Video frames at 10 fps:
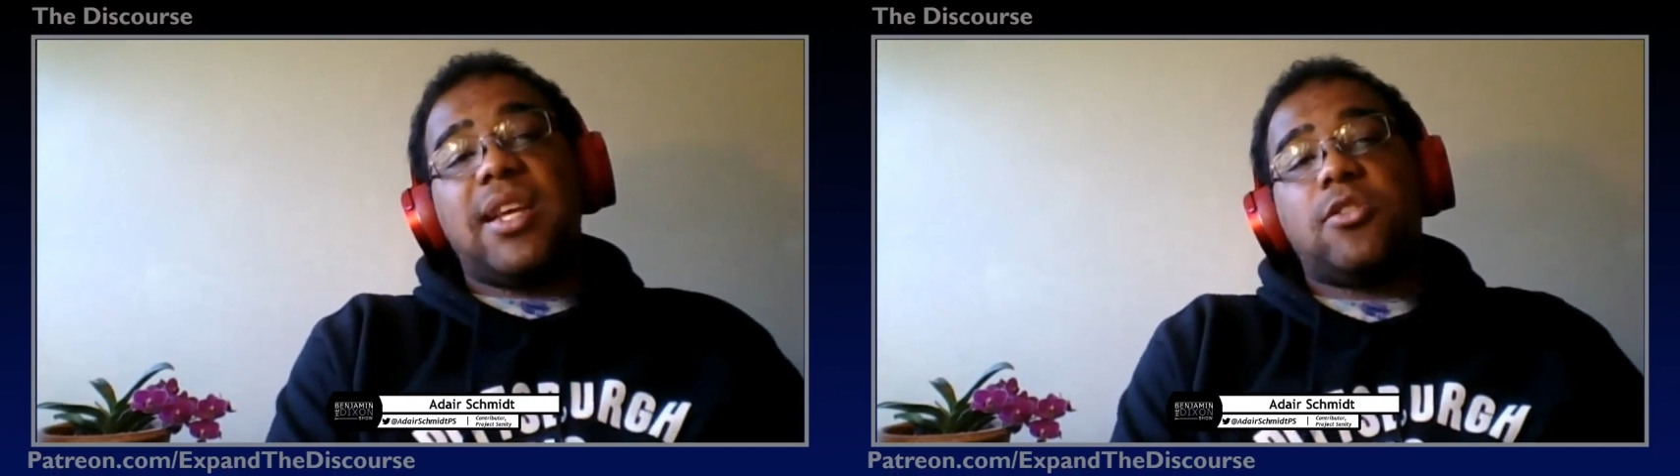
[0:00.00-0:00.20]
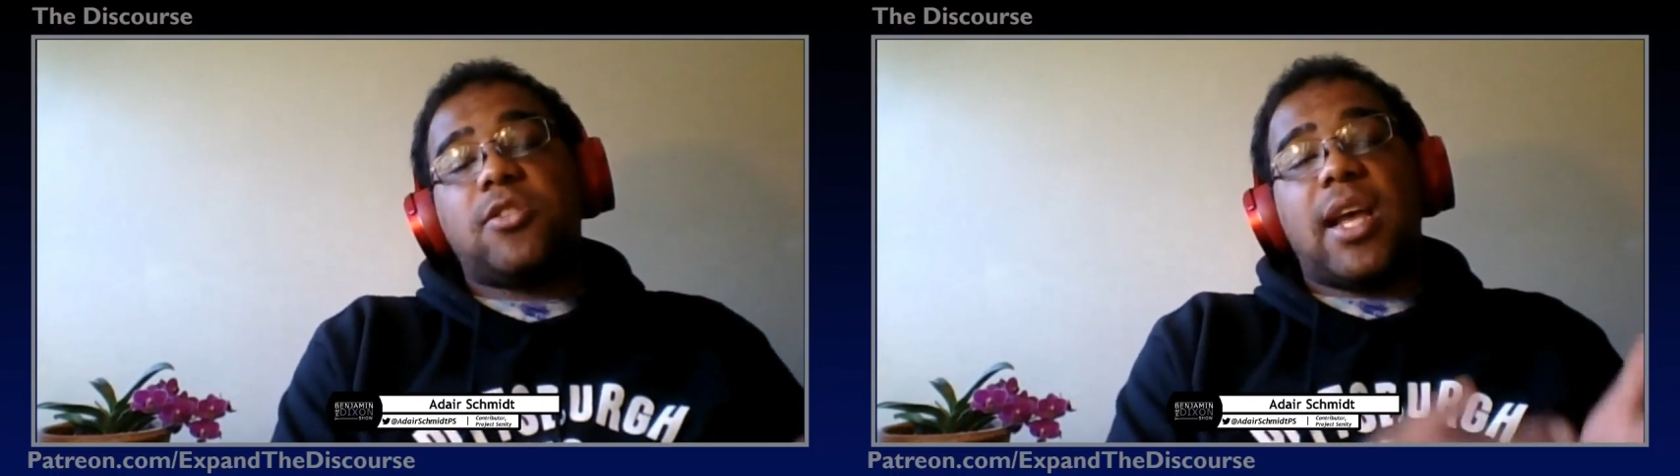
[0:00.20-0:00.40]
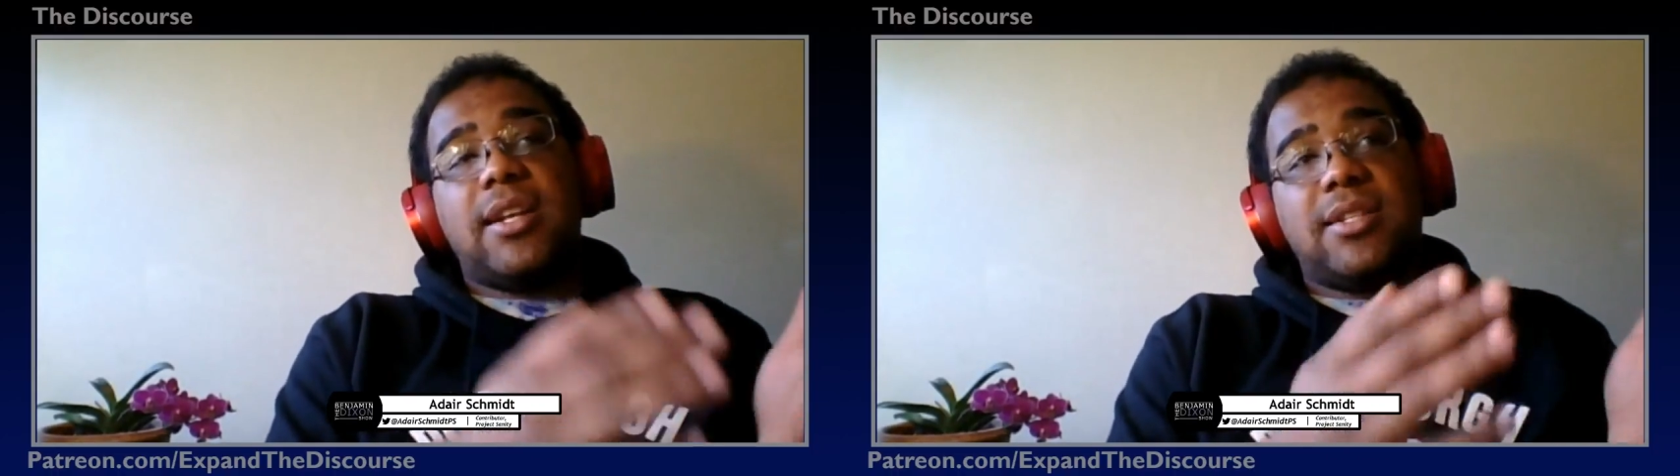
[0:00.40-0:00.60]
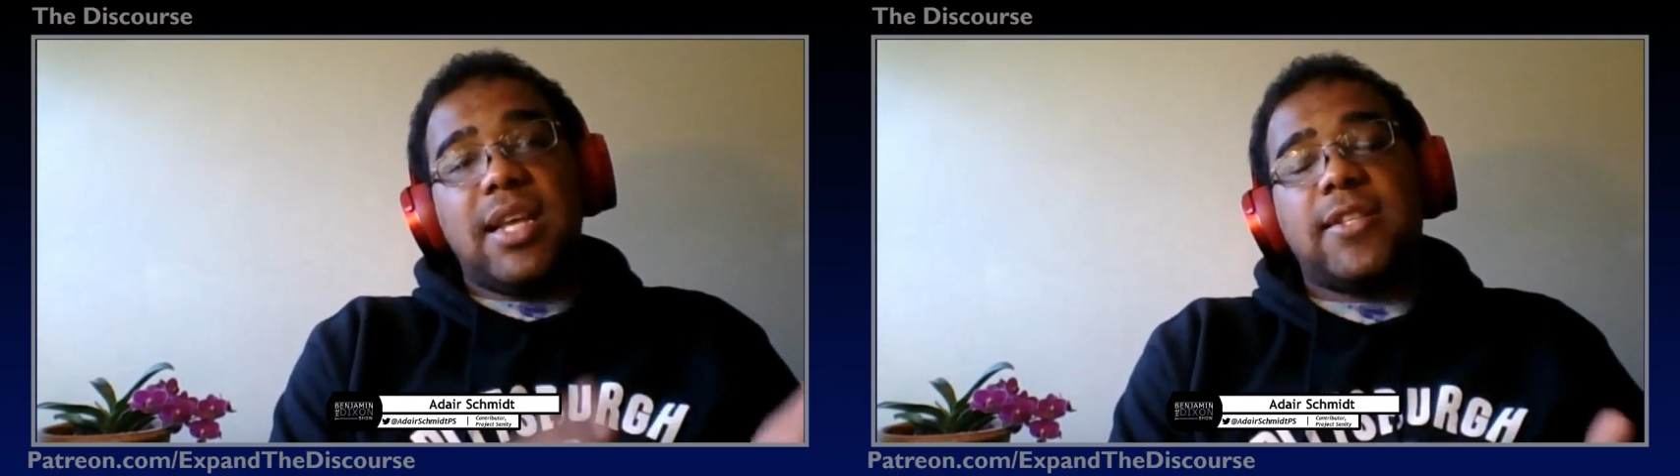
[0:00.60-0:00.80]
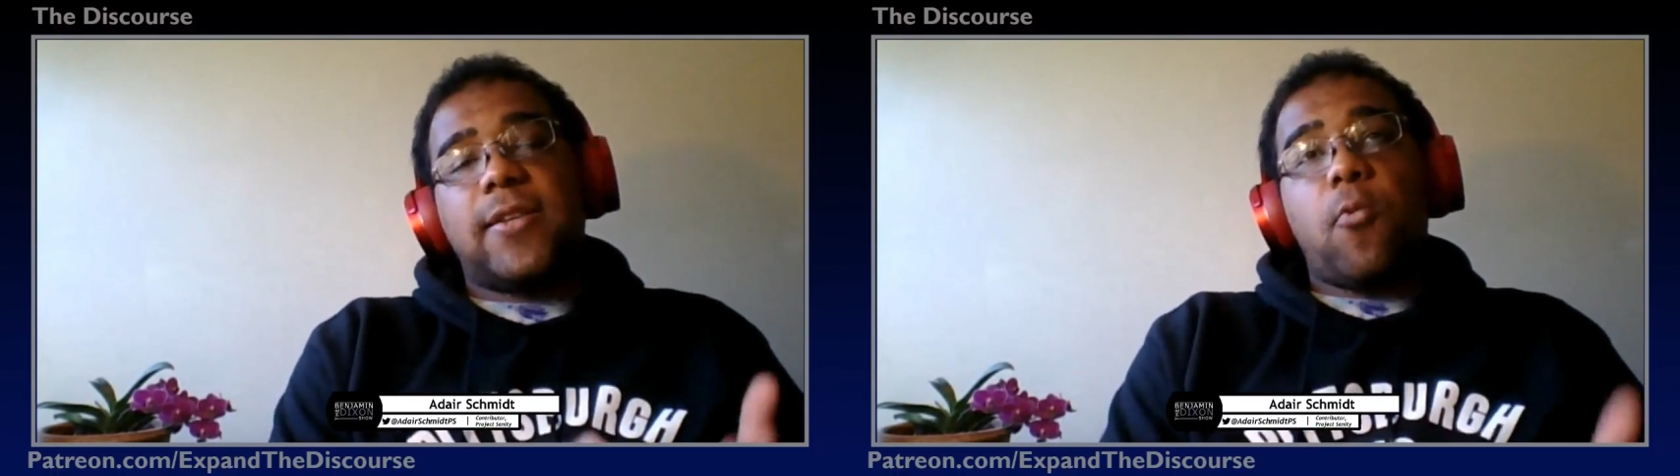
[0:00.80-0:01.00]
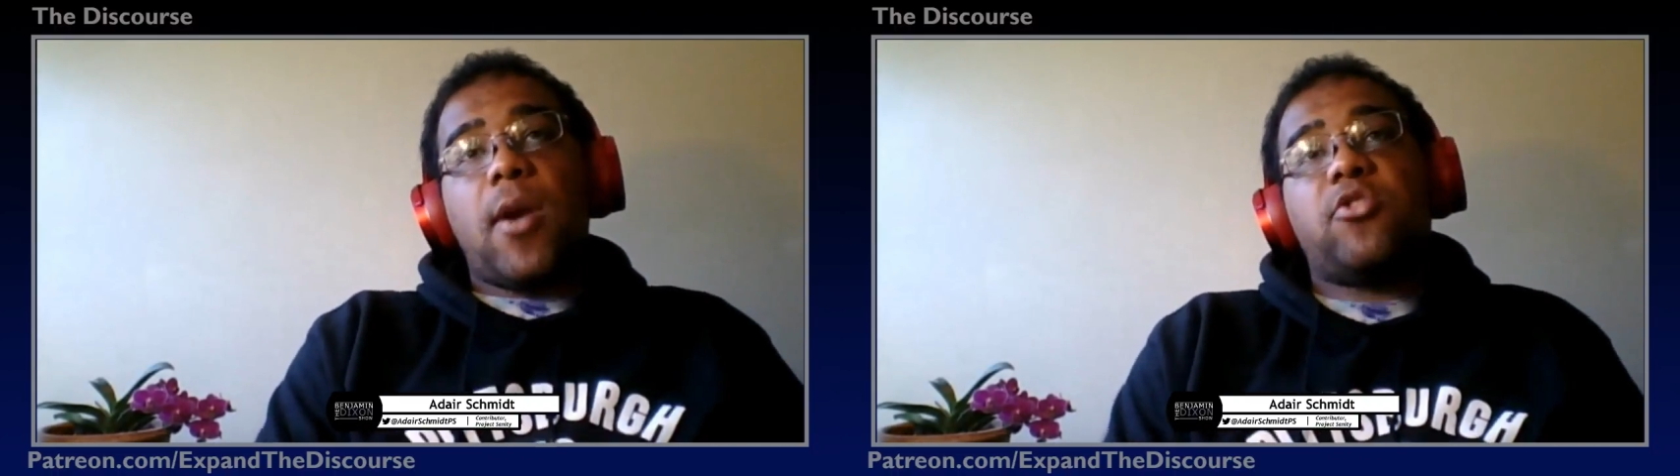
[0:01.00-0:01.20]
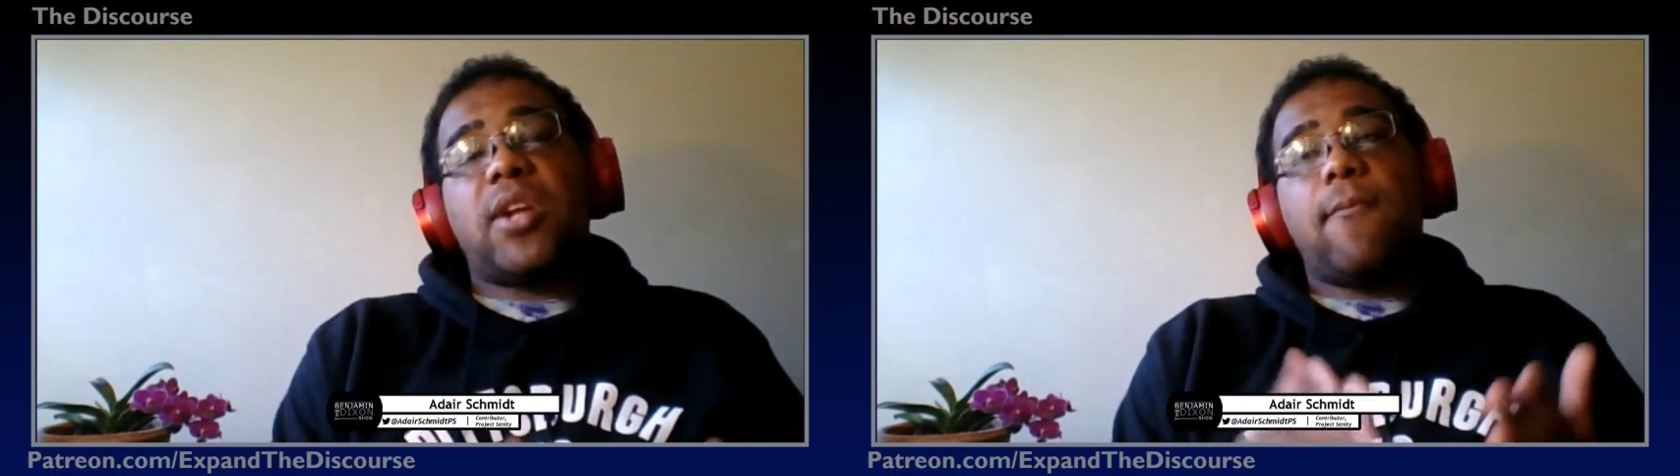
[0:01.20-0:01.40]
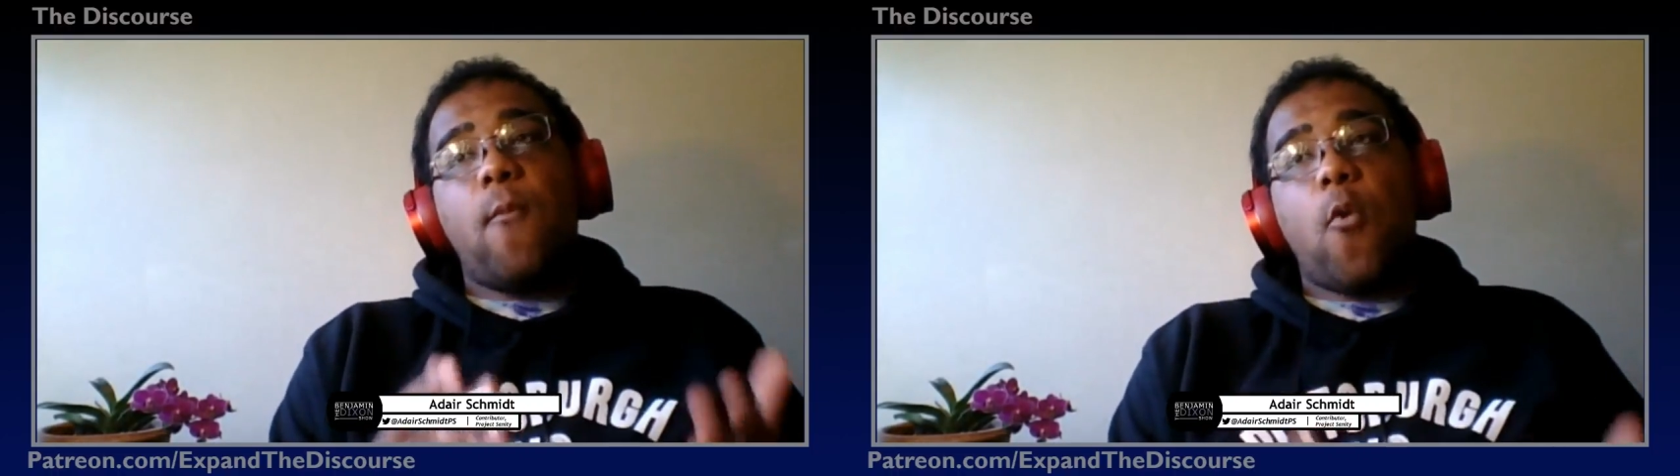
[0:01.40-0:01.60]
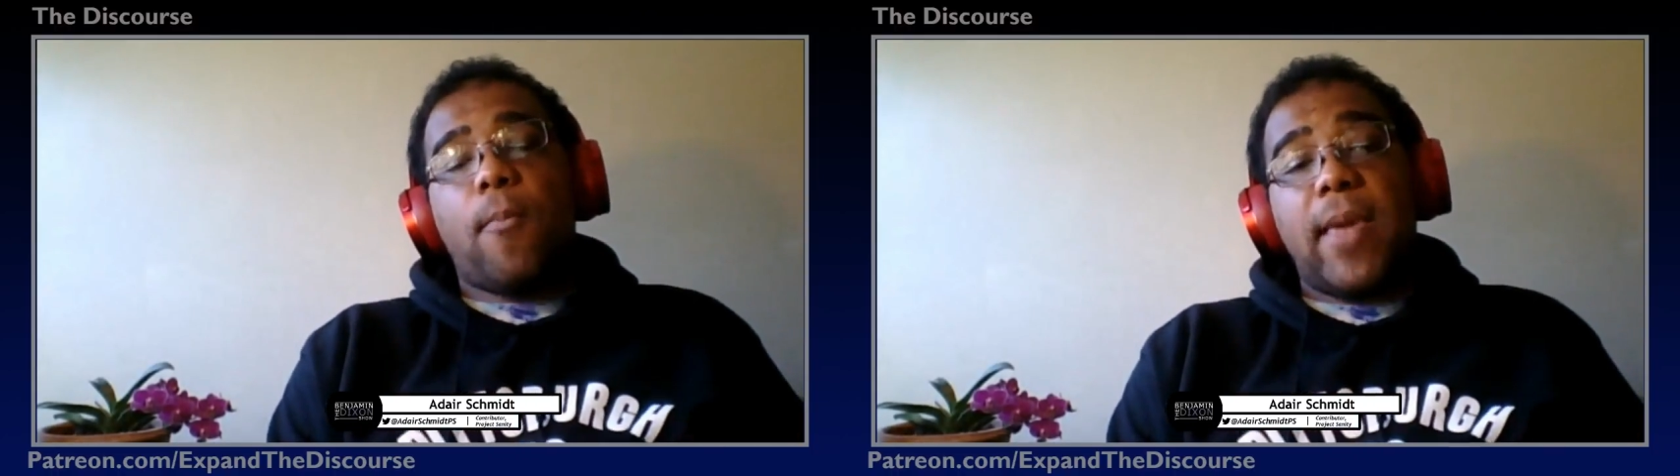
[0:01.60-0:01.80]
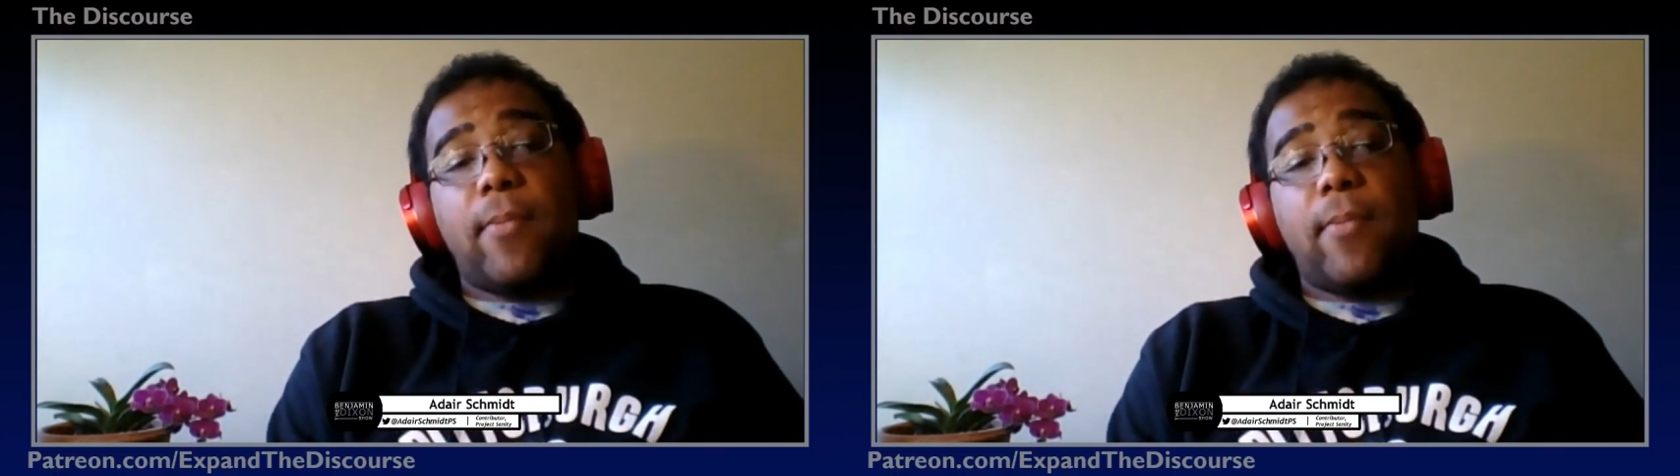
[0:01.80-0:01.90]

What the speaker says: if we pay teachers a decent wage,